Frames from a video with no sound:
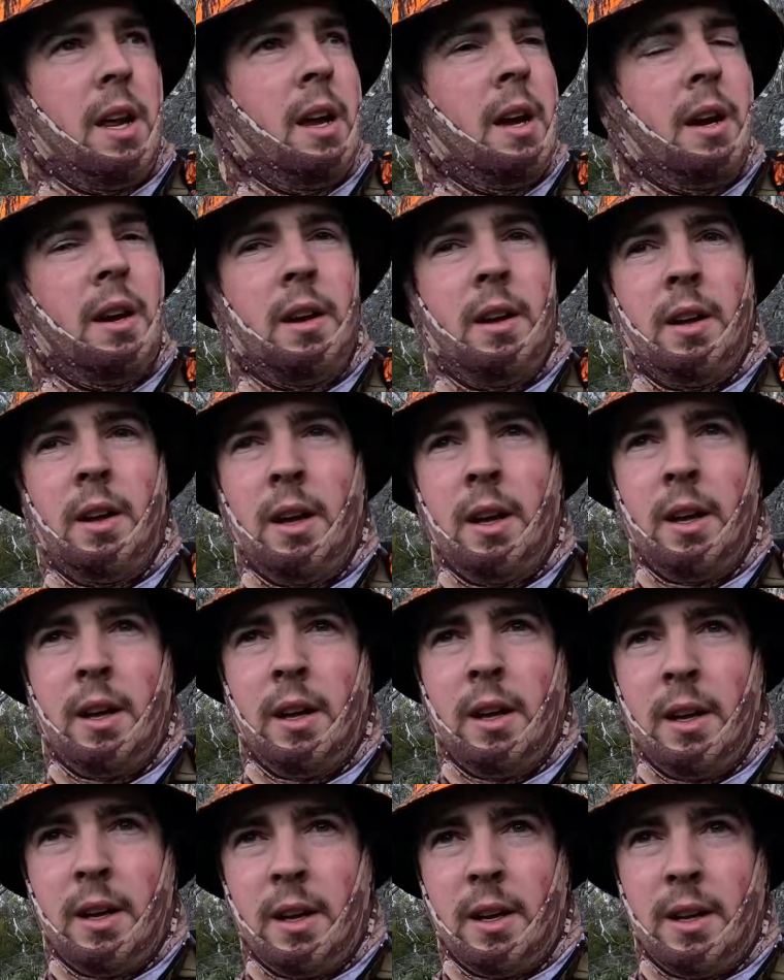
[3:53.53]
here.
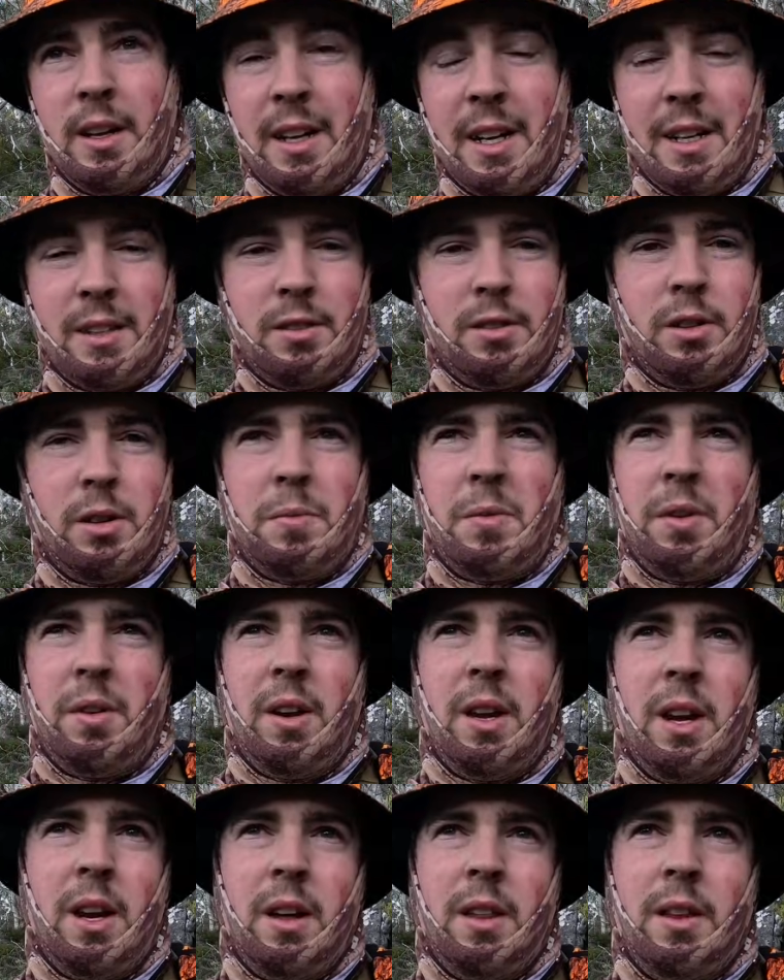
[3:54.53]
Last time we
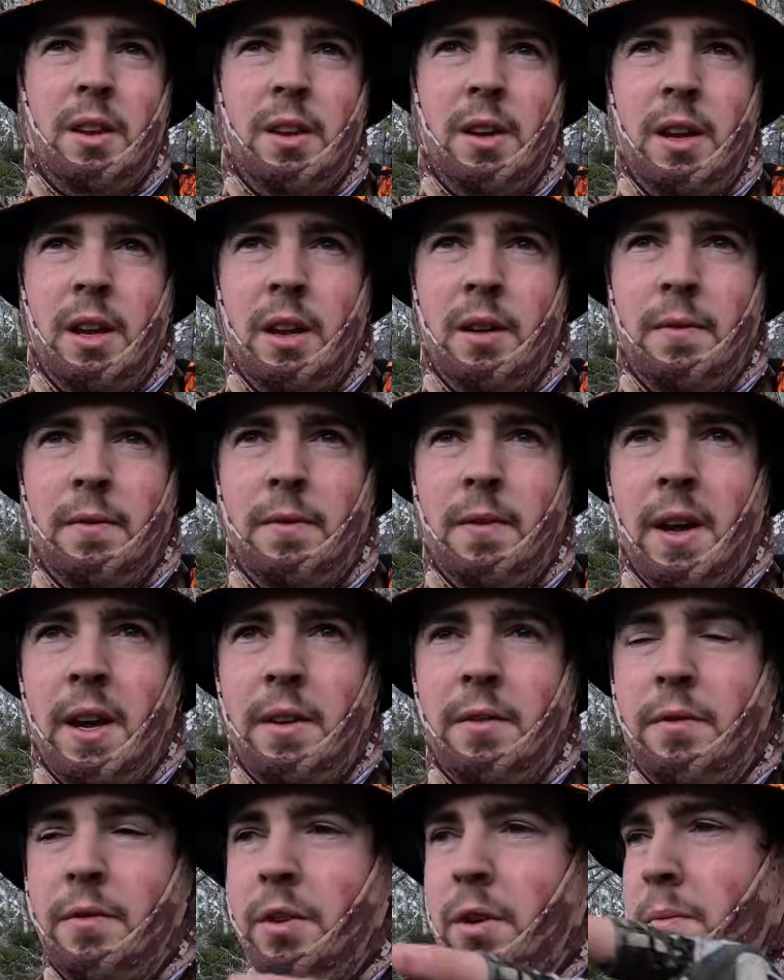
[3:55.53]
were here, the deer
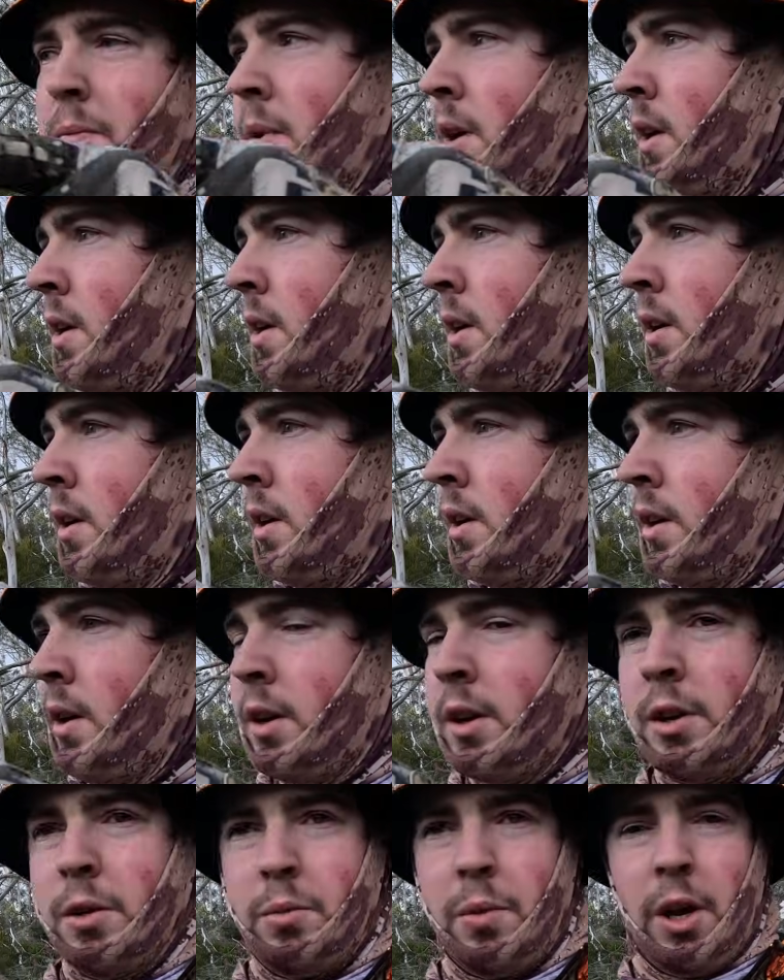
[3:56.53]
fed from,
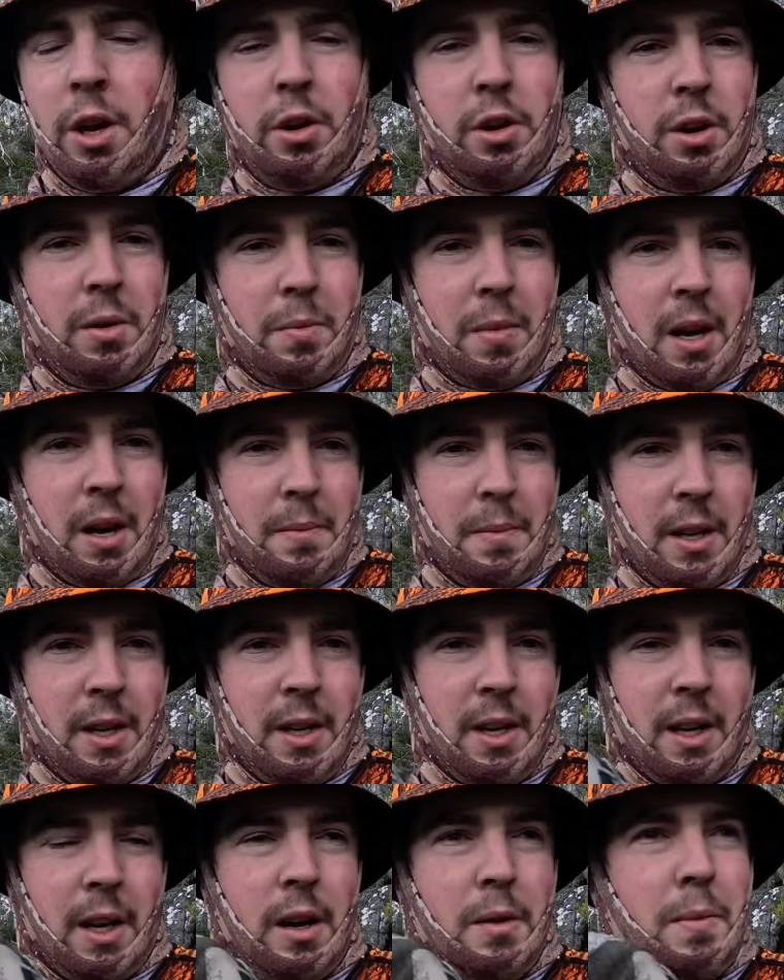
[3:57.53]
we heard them
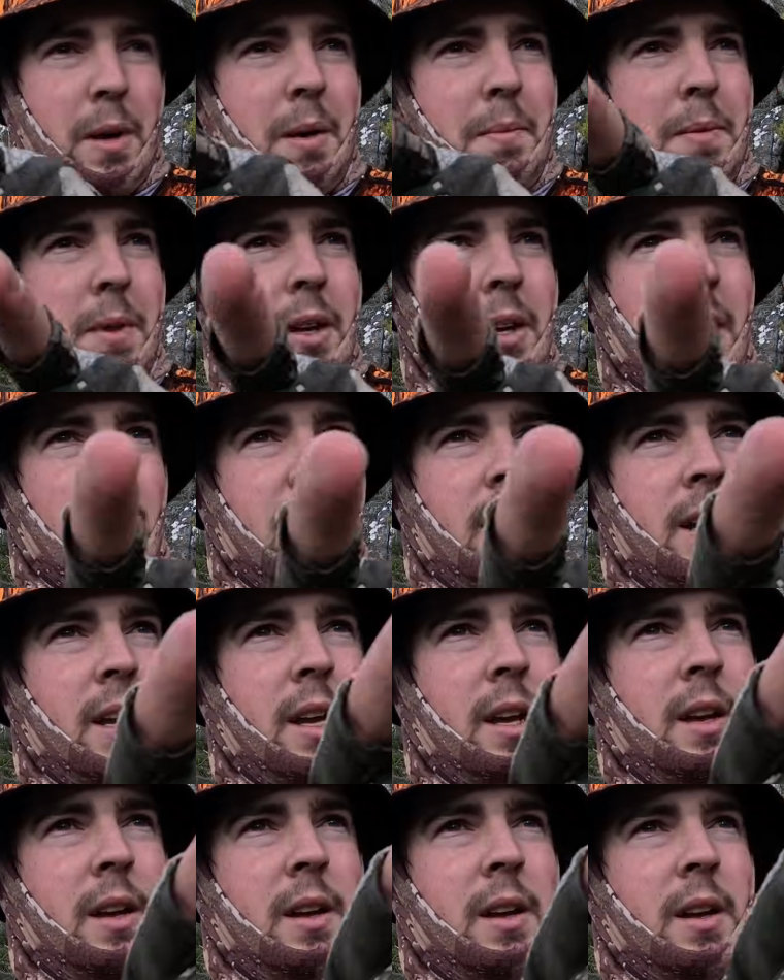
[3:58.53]
coming, they come up the
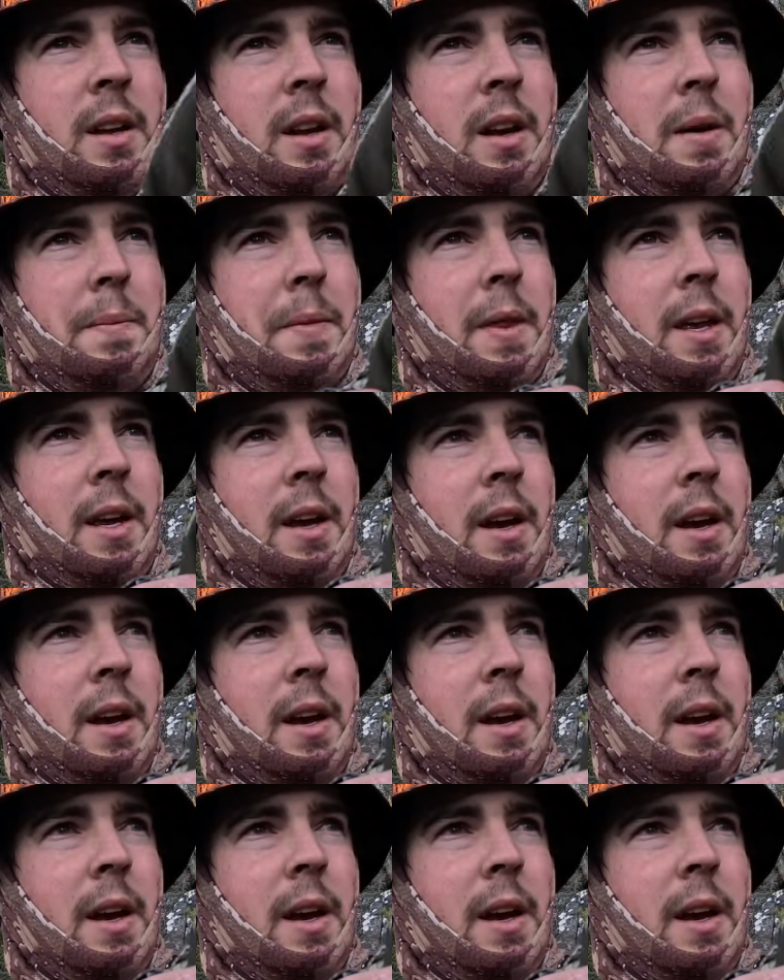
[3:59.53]
gully, up the